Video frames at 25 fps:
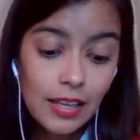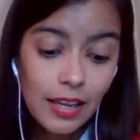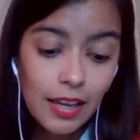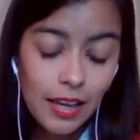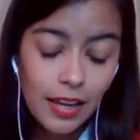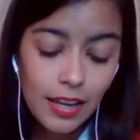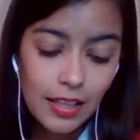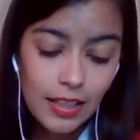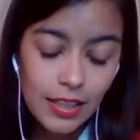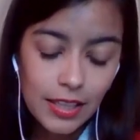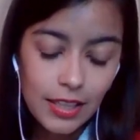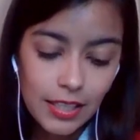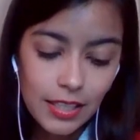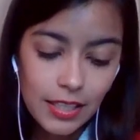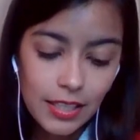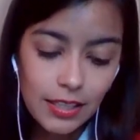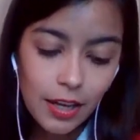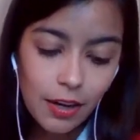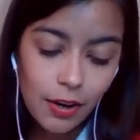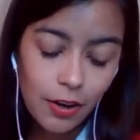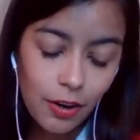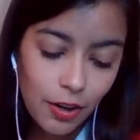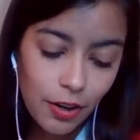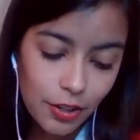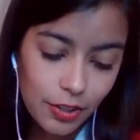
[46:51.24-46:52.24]
I think
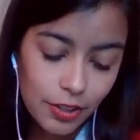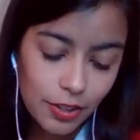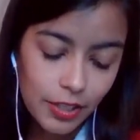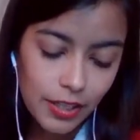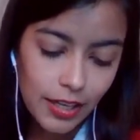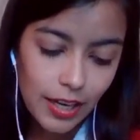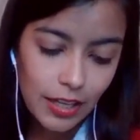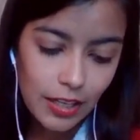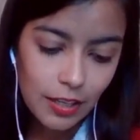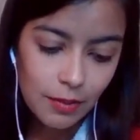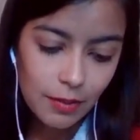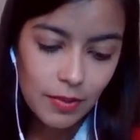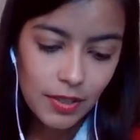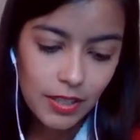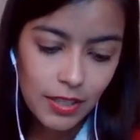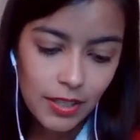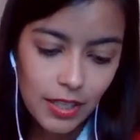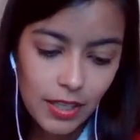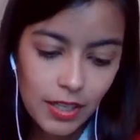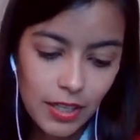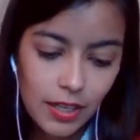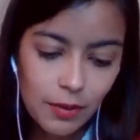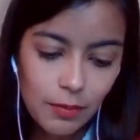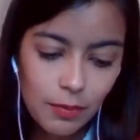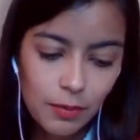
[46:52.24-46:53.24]
the other element
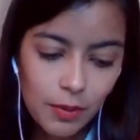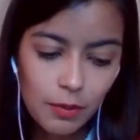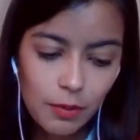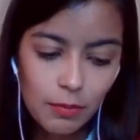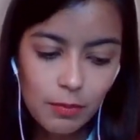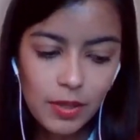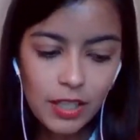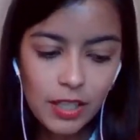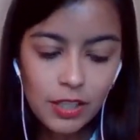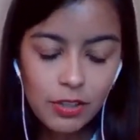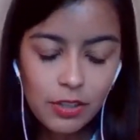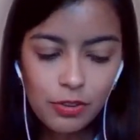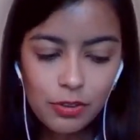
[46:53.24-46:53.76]
here will be